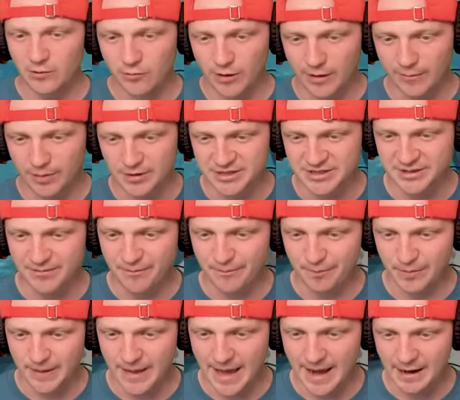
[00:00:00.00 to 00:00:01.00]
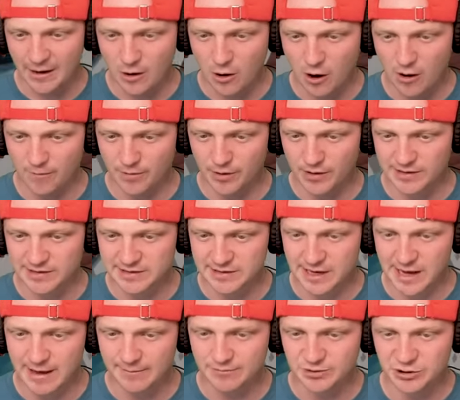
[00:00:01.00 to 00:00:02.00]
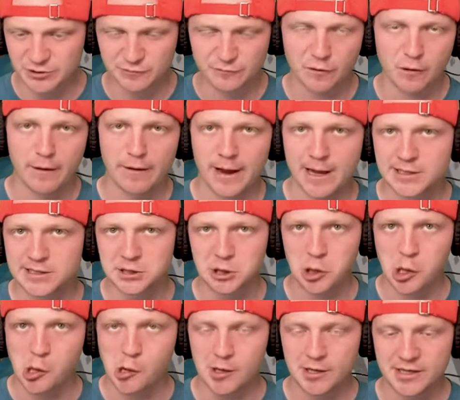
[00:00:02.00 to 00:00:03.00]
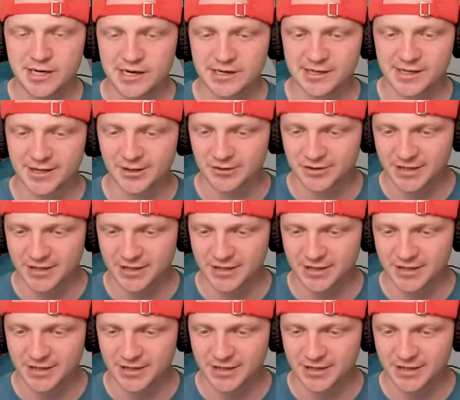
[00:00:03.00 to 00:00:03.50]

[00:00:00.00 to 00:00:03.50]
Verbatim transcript: We can put some black carpet on top just for a nice little detail